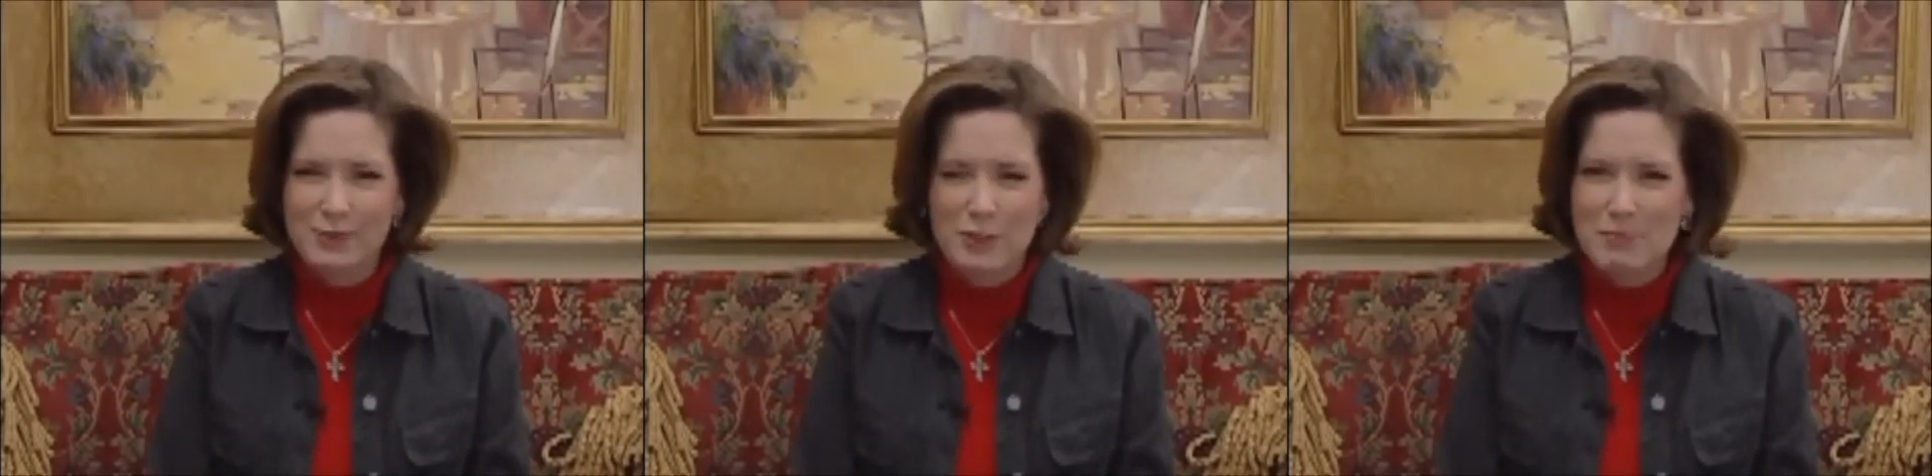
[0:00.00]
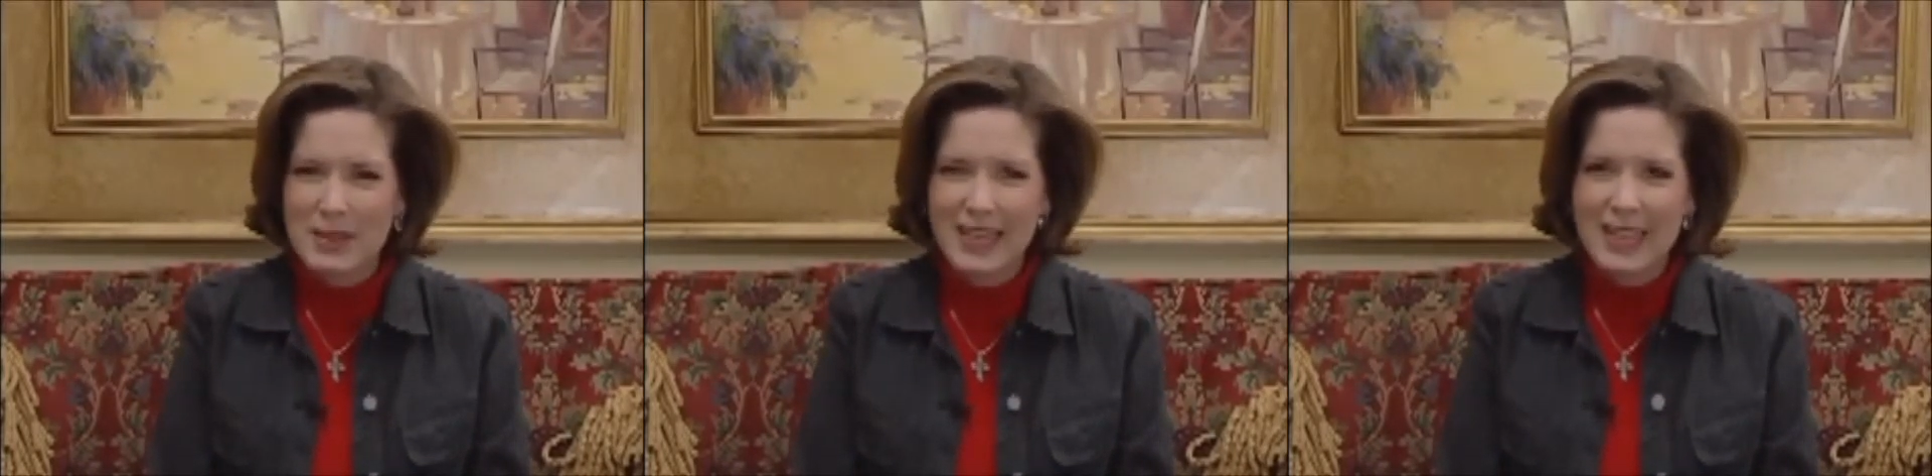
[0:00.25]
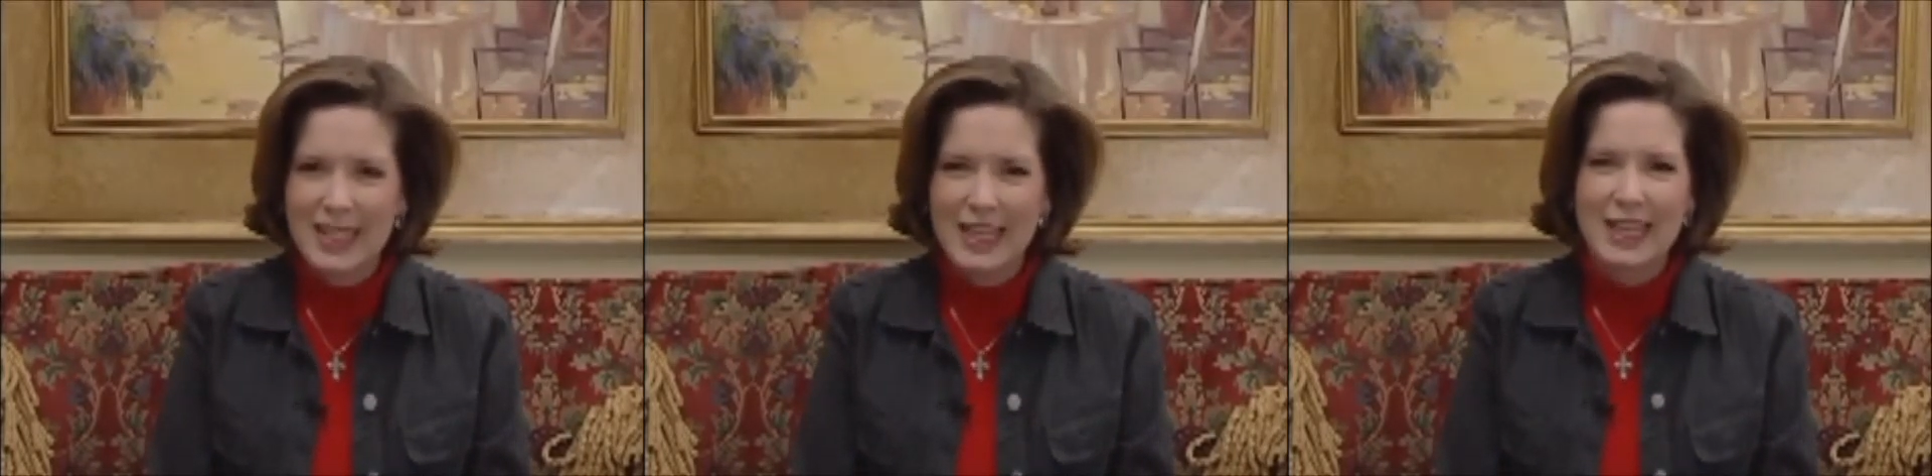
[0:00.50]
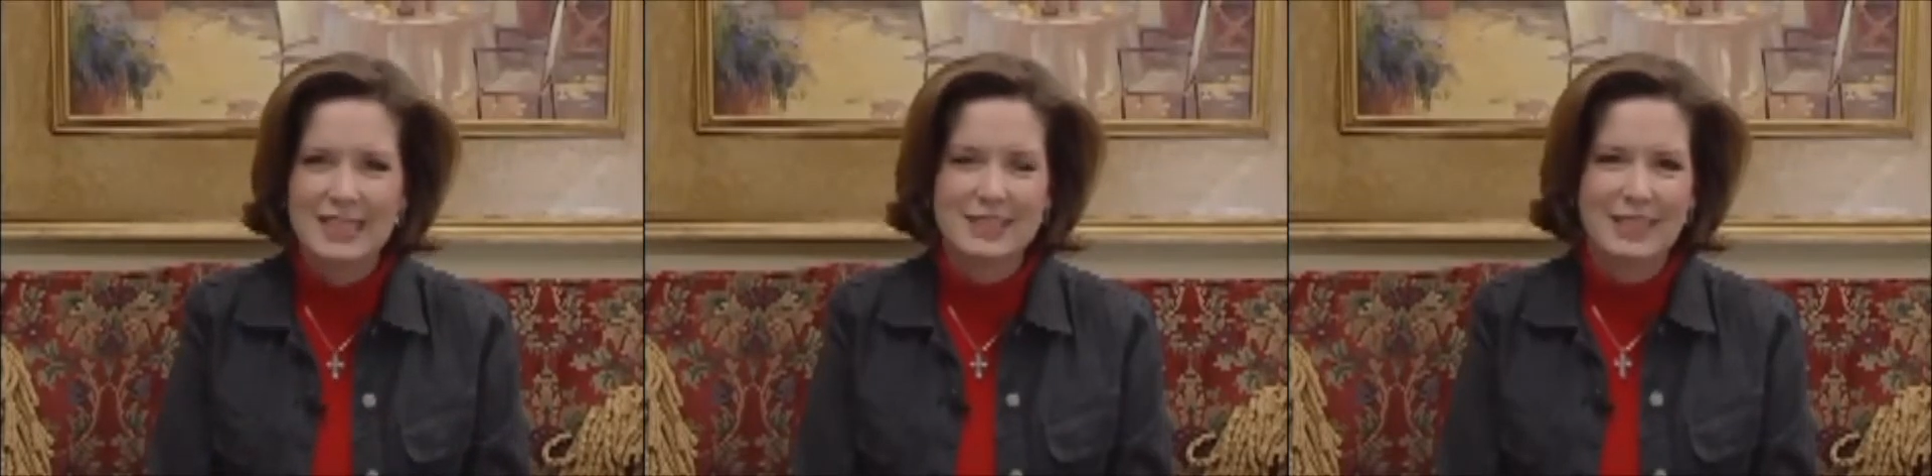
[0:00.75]
for
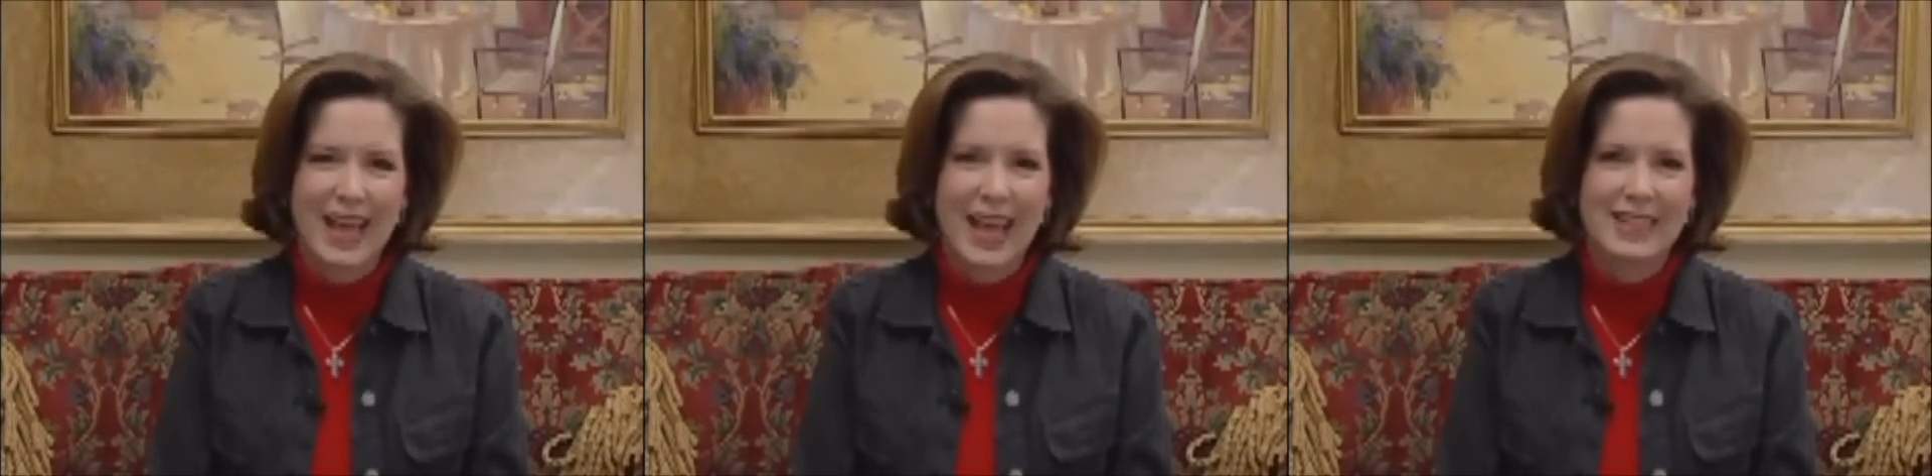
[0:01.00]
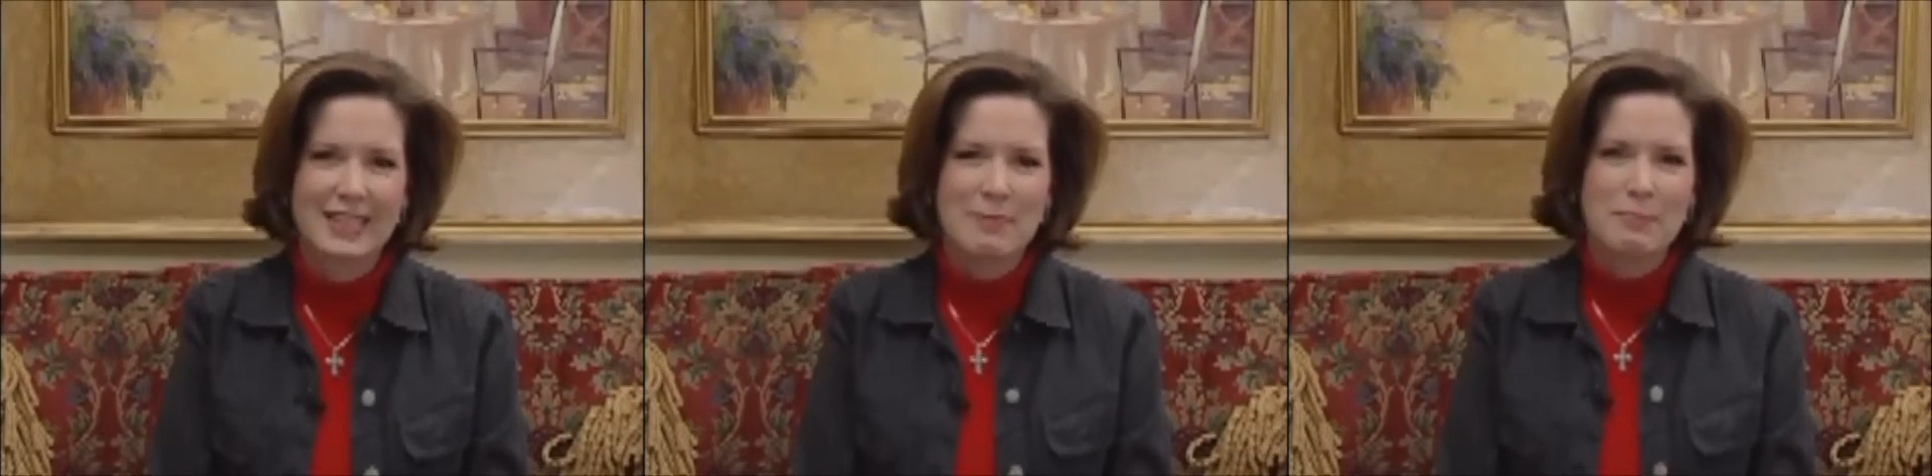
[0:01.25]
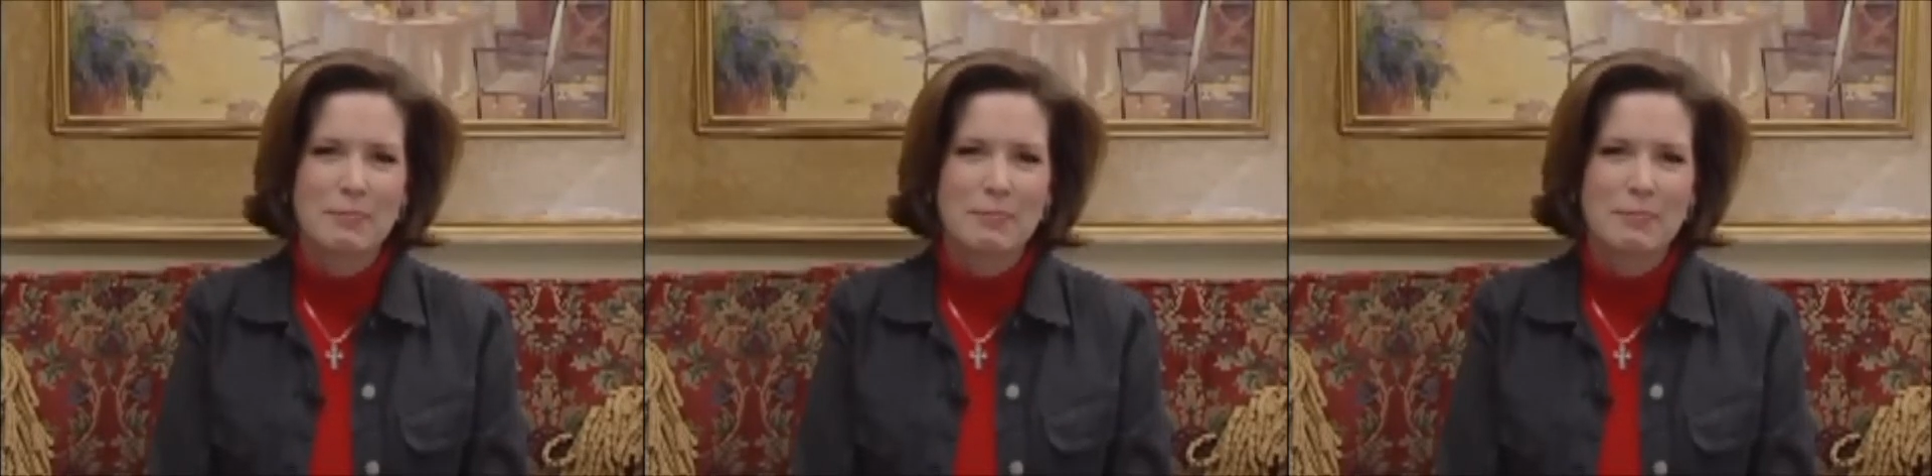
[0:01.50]
me, is that